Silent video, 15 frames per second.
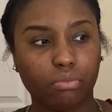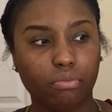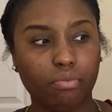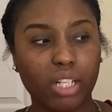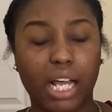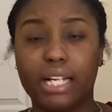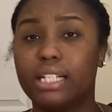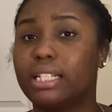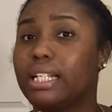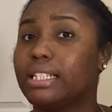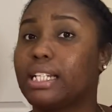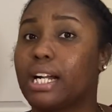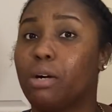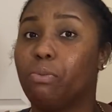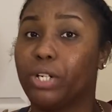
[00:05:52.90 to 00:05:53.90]
anything
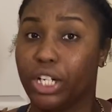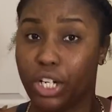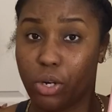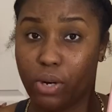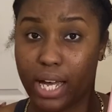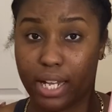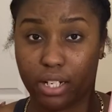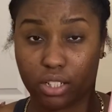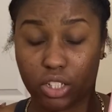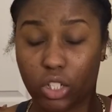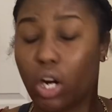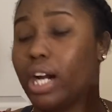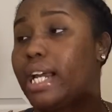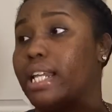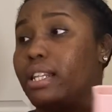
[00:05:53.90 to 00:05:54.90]
that I want to go ahead and
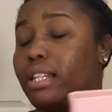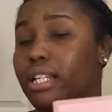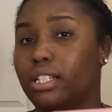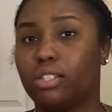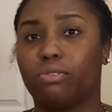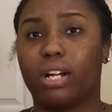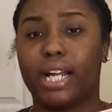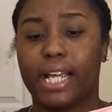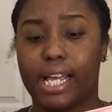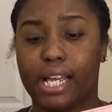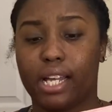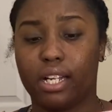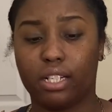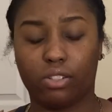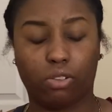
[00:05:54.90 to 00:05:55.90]
start. And this right here
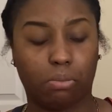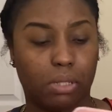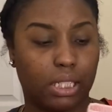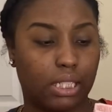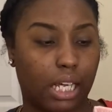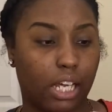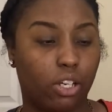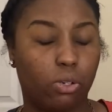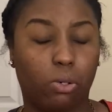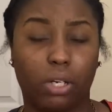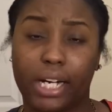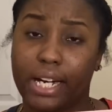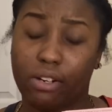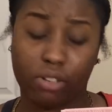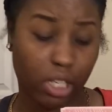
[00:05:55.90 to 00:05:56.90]
is from a site called
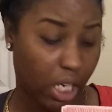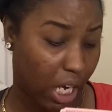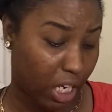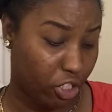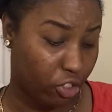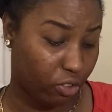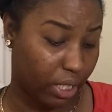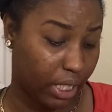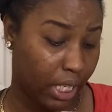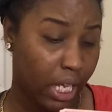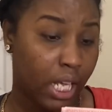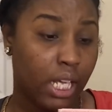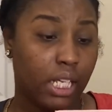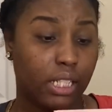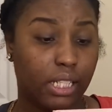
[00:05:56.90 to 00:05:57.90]
Erin Condren.
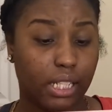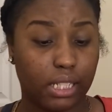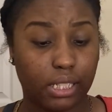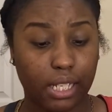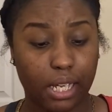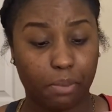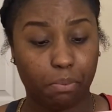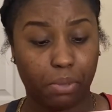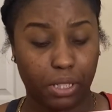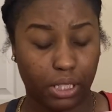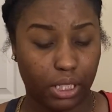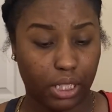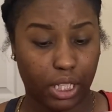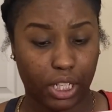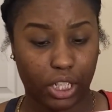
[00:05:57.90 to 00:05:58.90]
This in
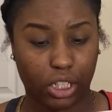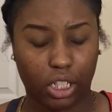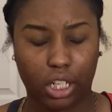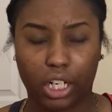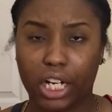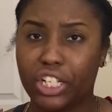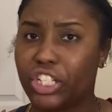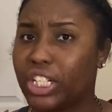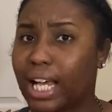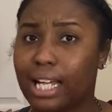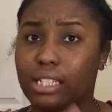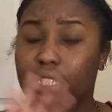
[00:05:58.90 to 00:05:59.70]
particular, and she has a